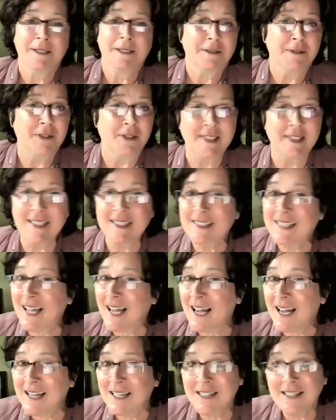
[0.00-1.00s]
the
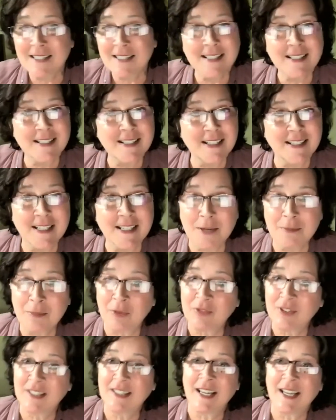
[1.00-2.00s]
data is the name
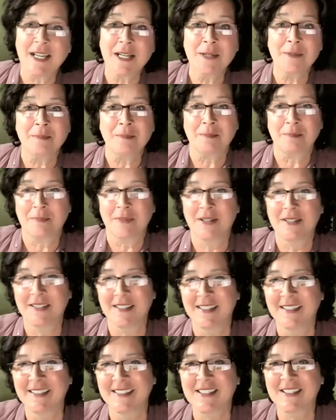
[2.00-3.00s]
of the game.
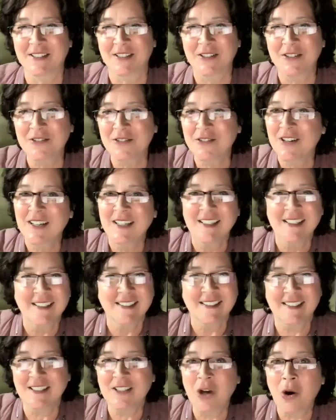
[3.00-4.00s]
So
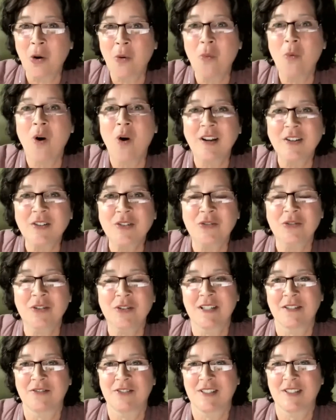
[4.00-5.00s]
they don't want to
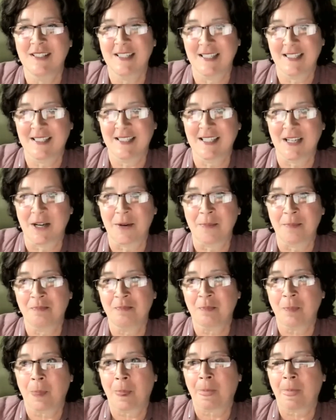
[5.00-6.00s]
give the data.
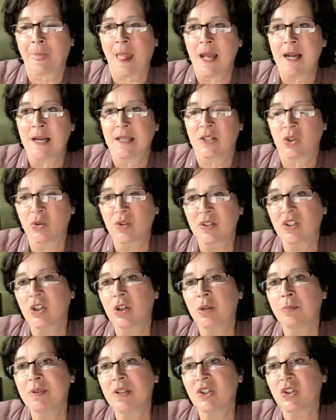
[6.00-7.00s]
So it's
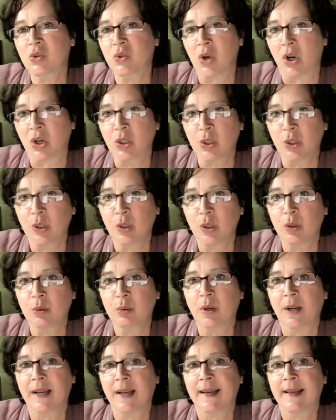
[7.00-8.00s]
going to be a
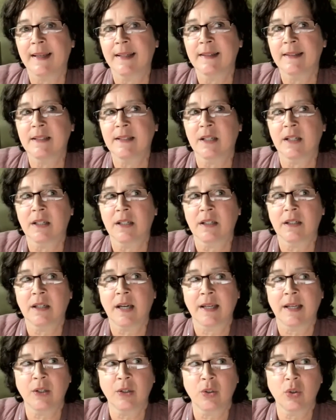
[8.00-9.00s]
struggle. And
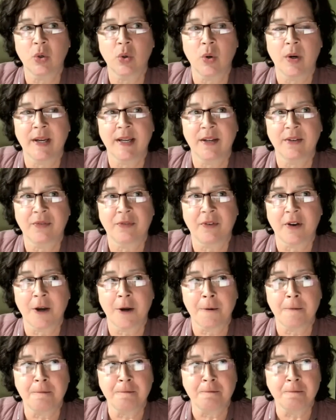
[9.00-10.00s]
I don't know if,
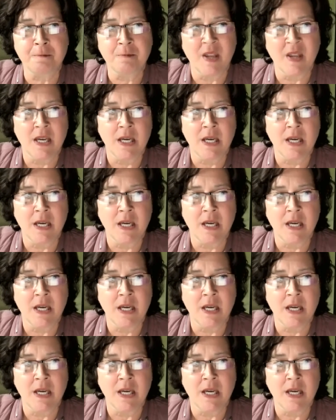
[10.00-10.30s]
the